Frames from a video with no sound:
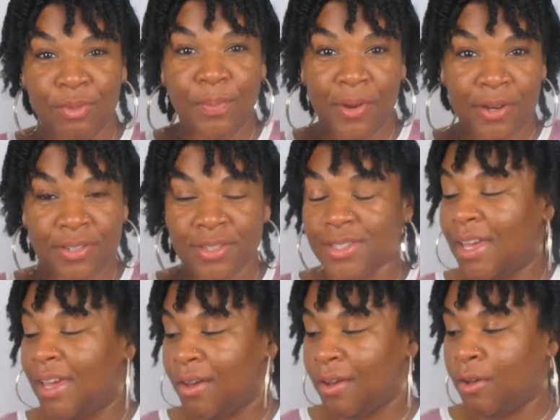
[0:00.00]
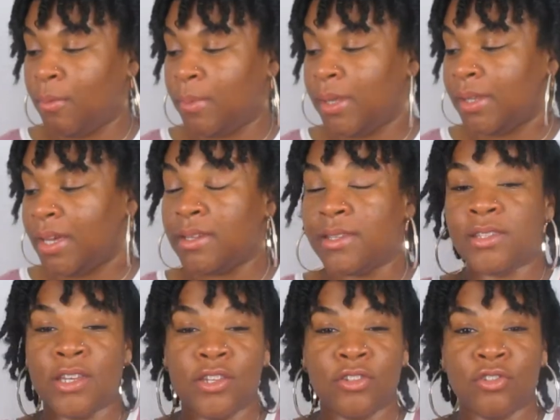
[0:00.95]
we purchased at home and like this
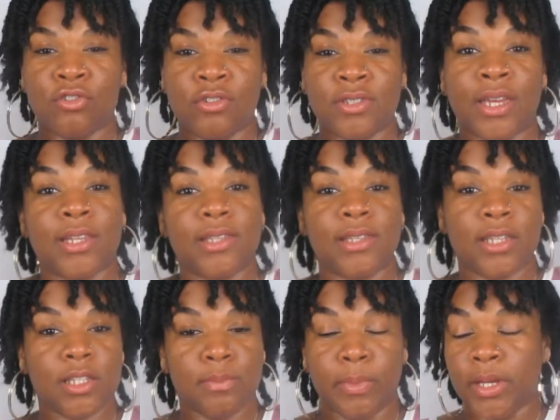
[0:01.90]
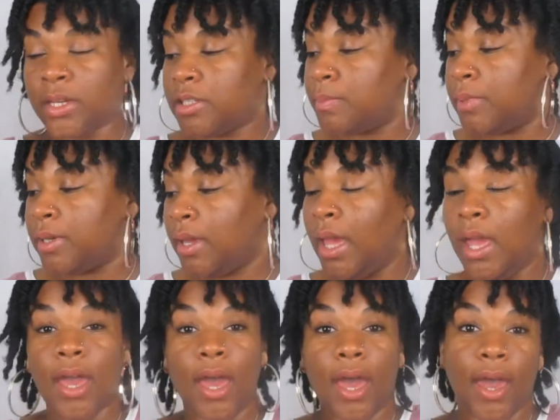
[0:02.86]
edge control is like six bucks but
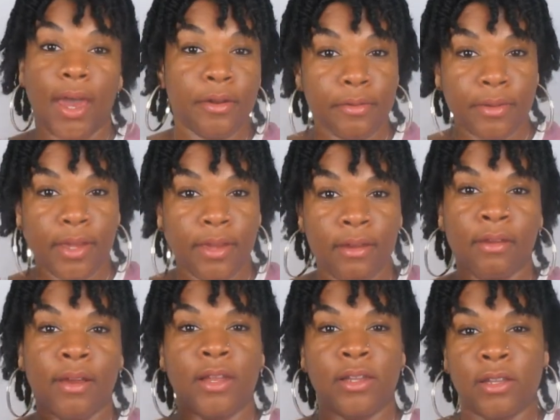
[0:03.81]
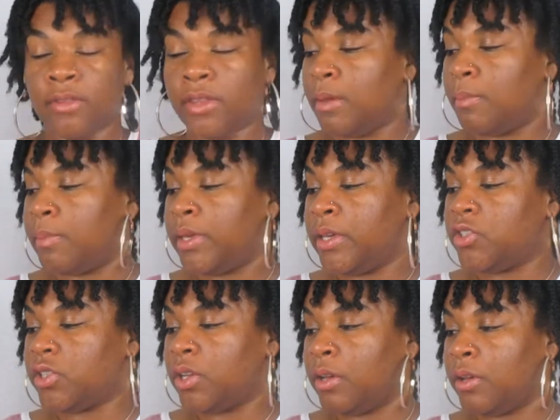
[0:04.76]
i don't care i love it that
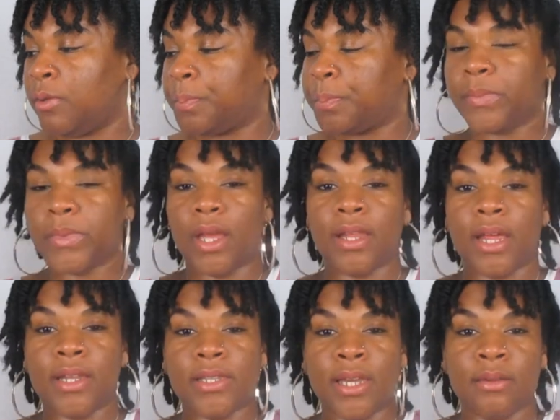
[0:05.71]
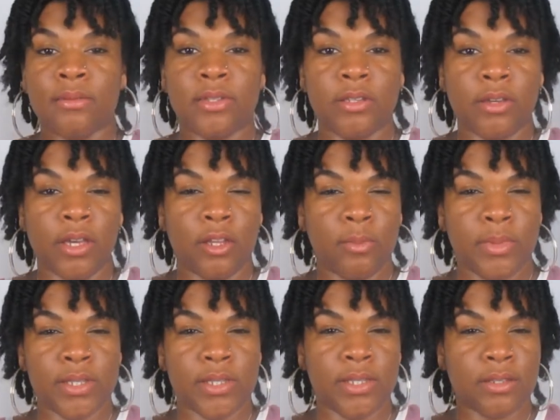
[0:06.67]
much um a lot of times silk
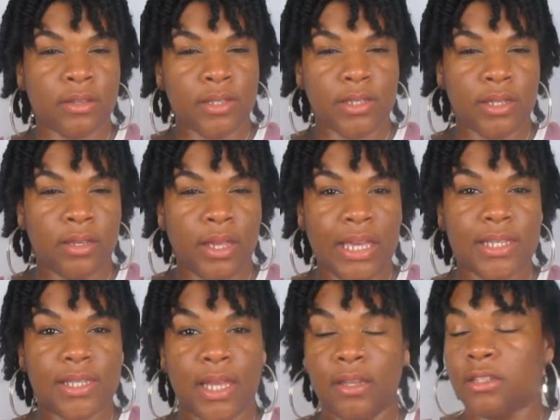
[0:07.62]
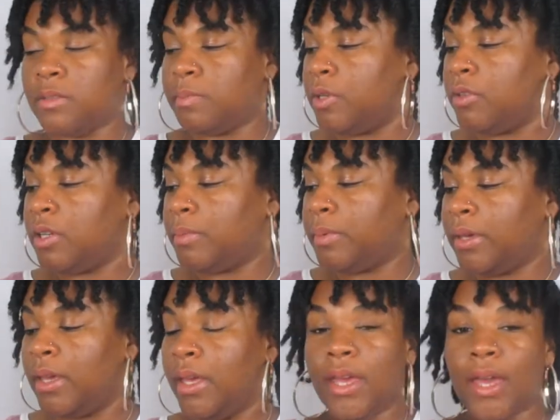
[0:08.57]
elements is on sale at sally's beauty
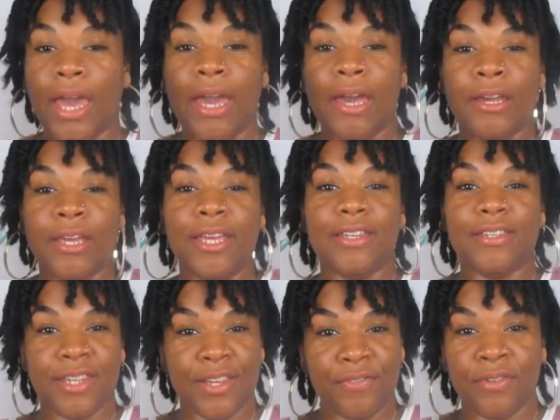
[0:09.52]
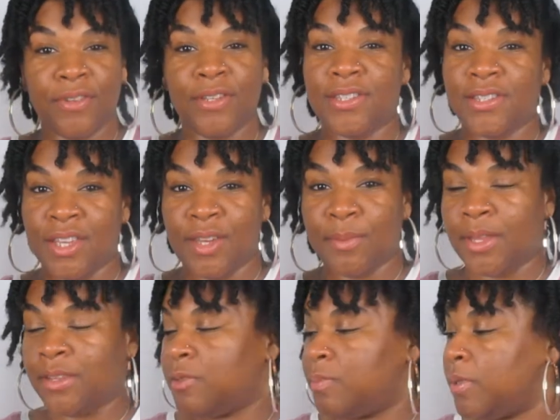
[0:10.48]
but i can definitely stand
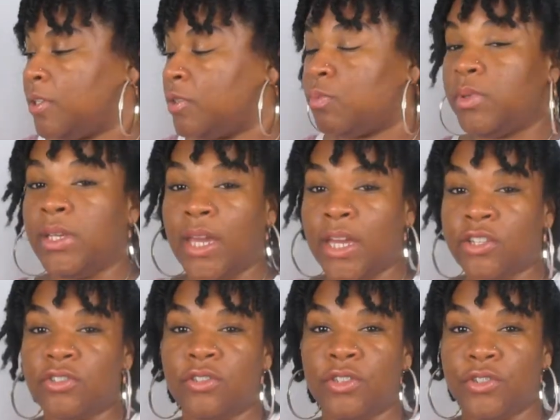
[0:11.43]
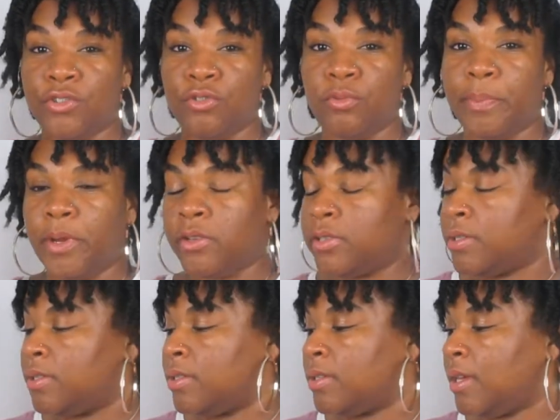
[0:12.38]
by this because we actually do purchase
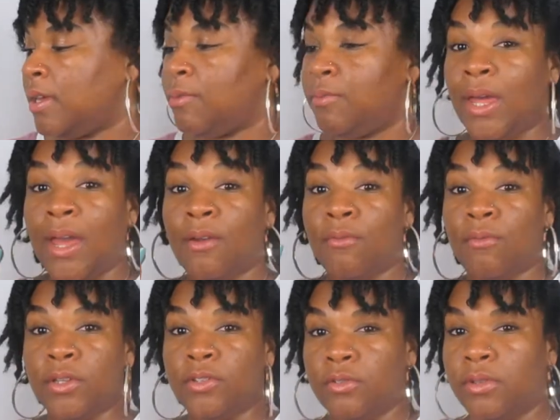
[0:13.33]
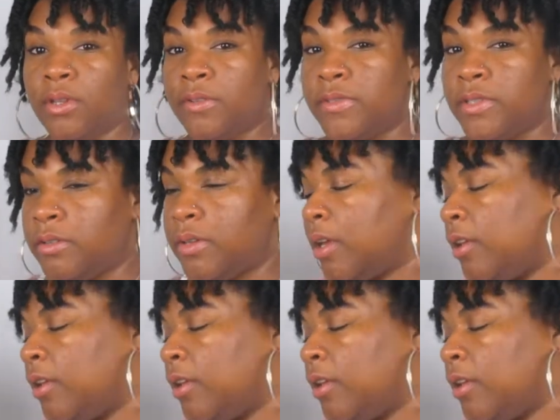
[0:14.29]
this and i really do love silk